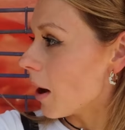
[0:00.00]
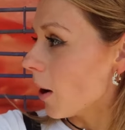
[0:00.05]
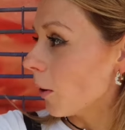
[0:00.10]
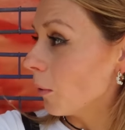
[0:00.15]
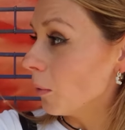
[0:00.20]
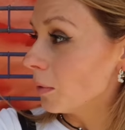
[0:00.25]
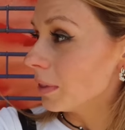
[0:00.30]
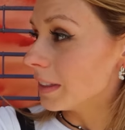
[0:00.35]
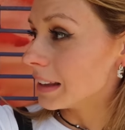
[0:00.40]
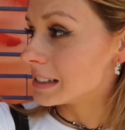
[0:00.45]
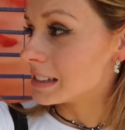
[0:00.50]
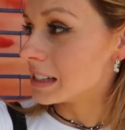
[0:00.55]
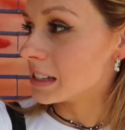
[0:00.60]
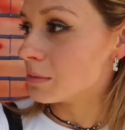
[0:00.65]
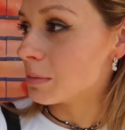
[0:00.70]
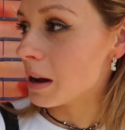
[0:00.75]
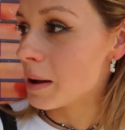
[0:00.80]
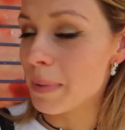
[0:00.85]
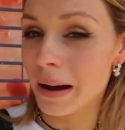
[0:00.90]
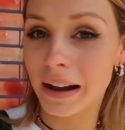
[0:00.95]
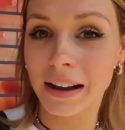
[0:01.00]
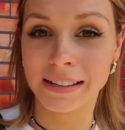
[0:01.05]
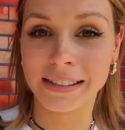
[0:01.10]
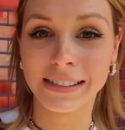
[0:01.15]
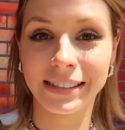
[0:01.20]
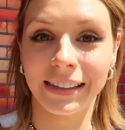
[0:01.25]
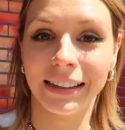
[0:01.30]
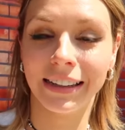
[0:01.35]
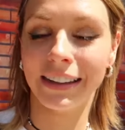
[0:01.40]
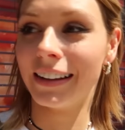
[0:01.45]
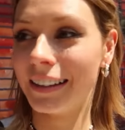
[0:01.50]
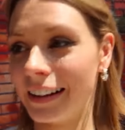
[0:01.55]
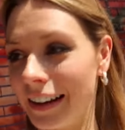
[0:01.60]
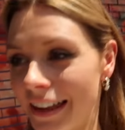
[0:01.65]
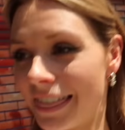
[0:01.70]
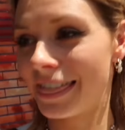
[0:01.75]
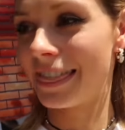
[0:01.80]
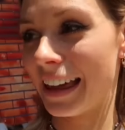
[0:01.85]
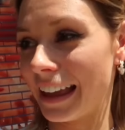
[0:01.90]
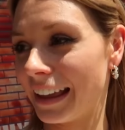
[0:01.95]
Oh, this is my bus,
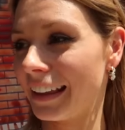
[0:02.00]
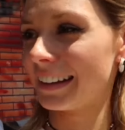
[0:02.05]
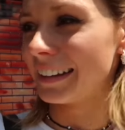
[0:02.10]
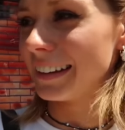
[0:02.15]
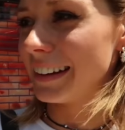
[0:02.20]
I think.